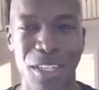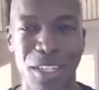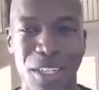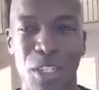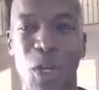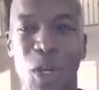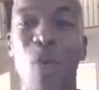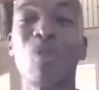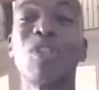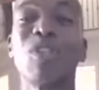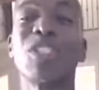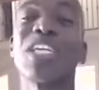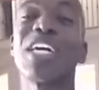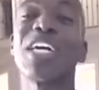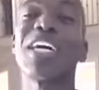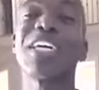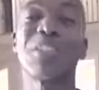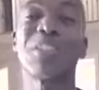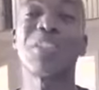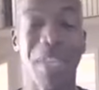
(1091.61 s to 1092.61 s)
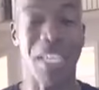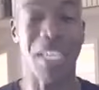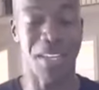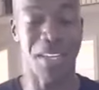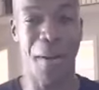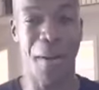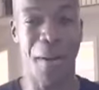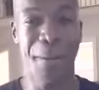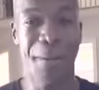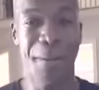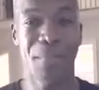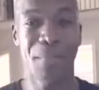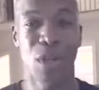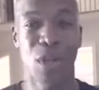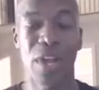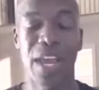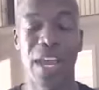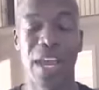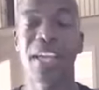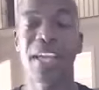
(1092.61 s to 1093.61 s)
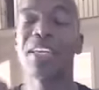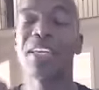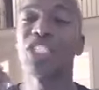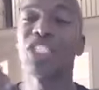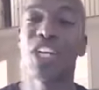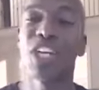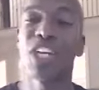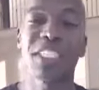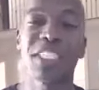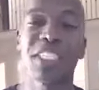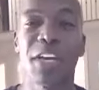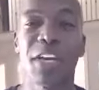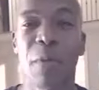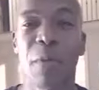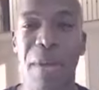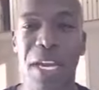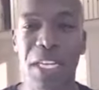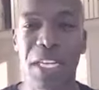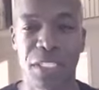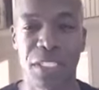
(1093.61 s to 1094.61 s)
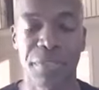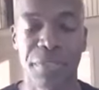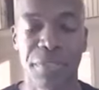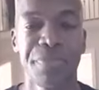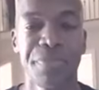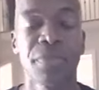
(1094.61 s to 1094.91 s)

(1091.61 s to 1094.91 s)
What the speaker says: Don't judge me, okay? Judge the information.